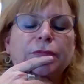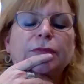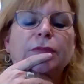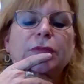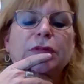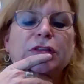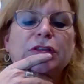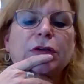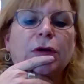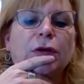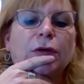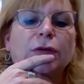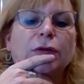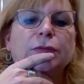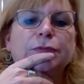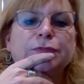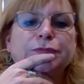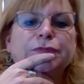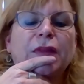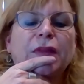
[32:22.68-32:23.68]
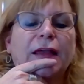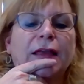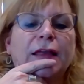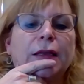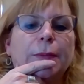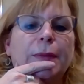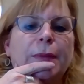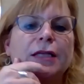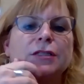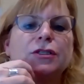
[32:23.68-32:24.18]
So I can
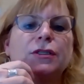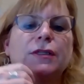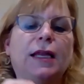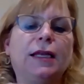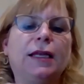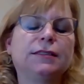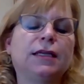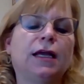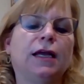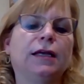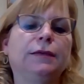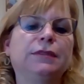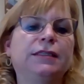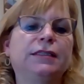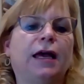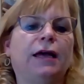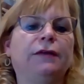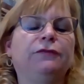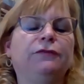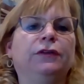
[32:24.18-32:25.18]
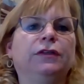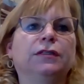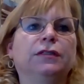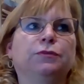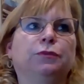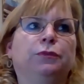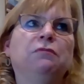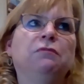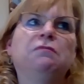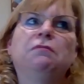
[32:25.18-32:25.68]
imagine that at times that feels
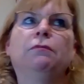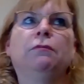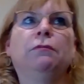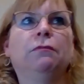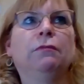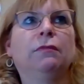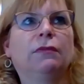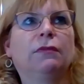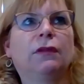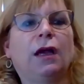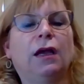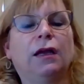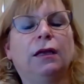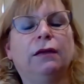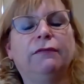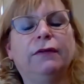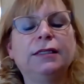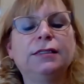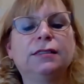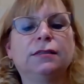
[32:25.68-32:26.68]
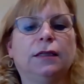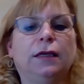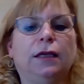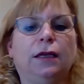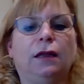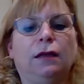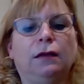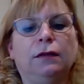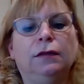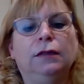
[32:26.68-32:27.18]
kind of
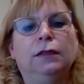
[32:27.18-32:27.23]
isolating.